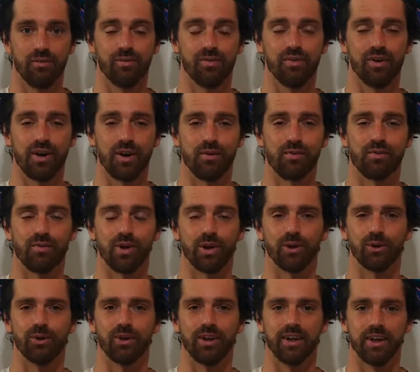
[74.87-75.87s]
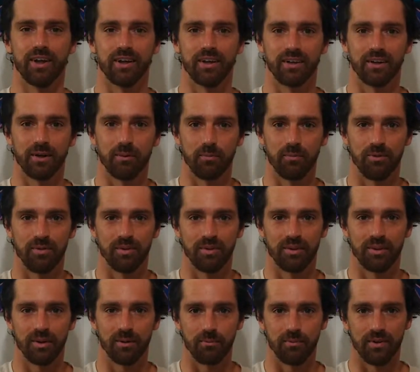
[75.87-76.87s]
Very frequently I come,
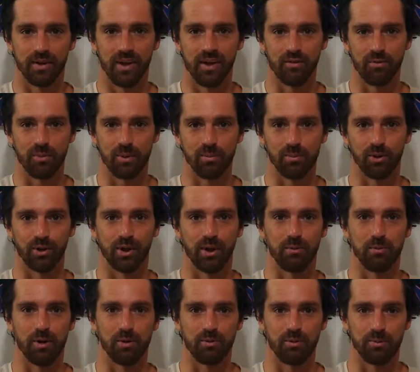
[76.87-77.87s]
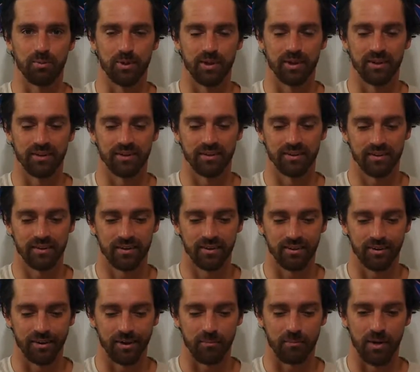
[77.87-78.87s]
come have people come up to me,
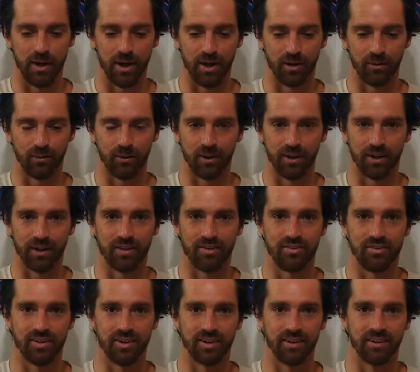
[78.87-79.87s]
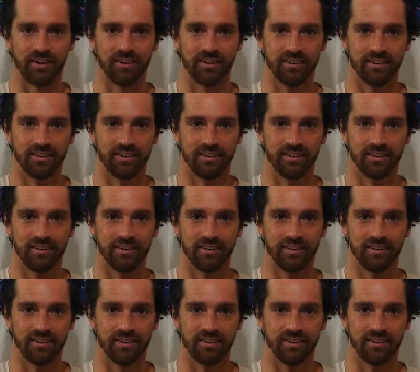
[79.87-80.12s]
look at my artwork and say,